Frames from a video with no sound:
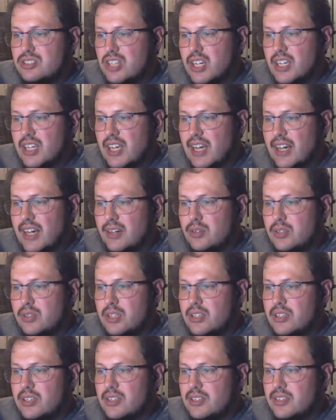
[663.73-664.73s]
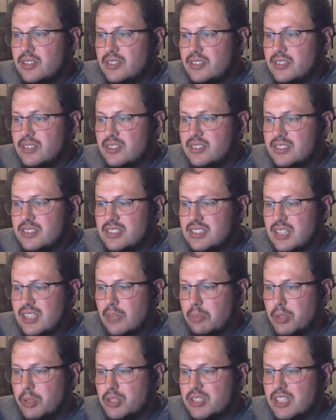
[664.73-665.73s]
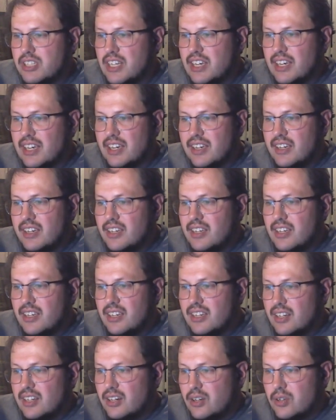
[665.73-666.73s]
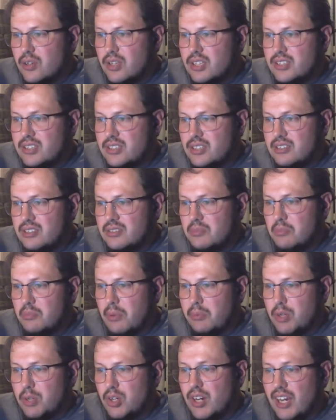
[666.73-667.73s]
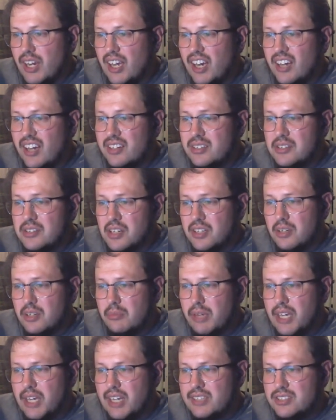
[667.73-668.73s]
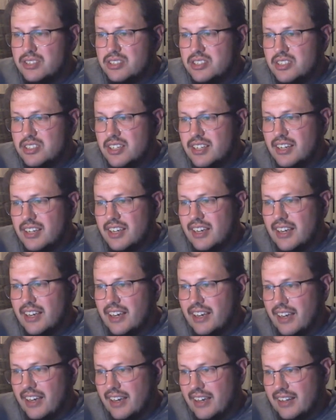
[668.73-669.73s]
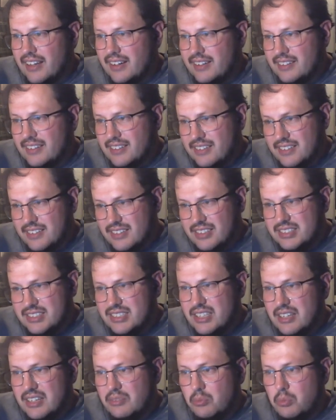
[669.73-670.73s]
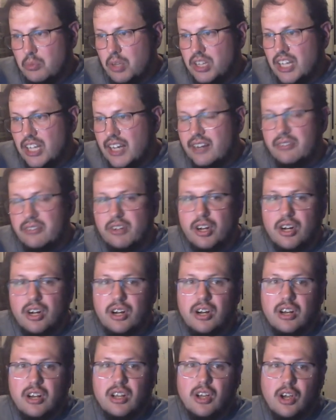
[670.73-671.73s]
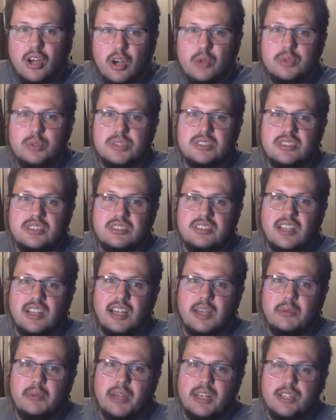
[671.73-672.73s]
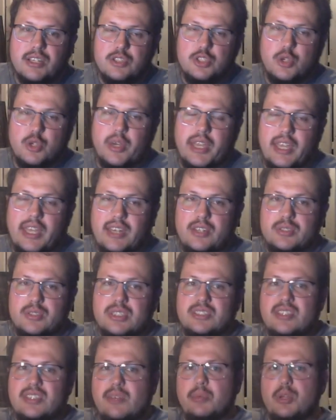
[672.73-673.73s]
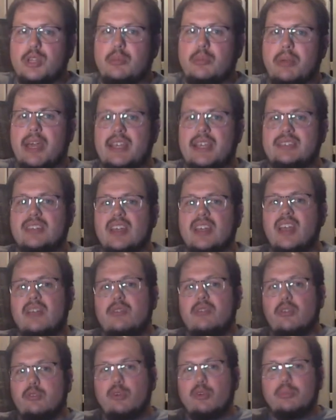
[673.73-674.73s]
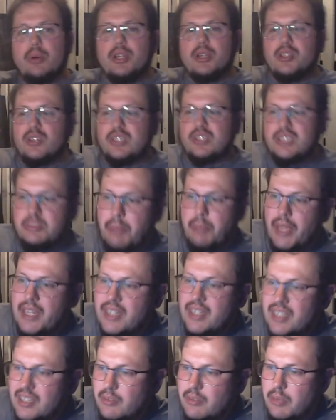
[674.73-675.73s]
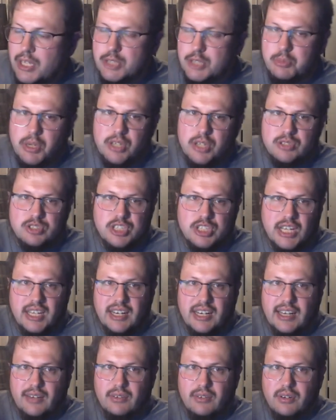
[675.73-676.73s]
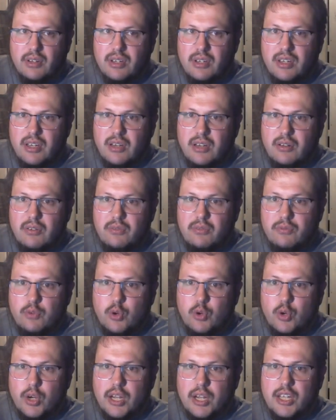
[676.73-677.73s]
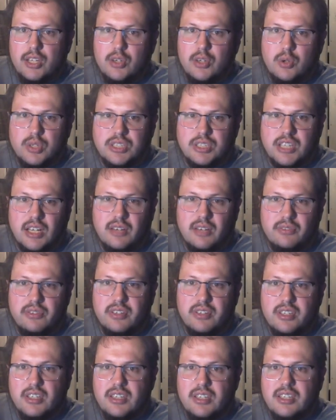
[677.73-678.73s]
Check out Sleeper today. Remember, you're getting a $100 match, and it's a lot of our hosts talk about enjoying and using Sleeper in the past for football. They're expanding into baseball. Check it out for yourself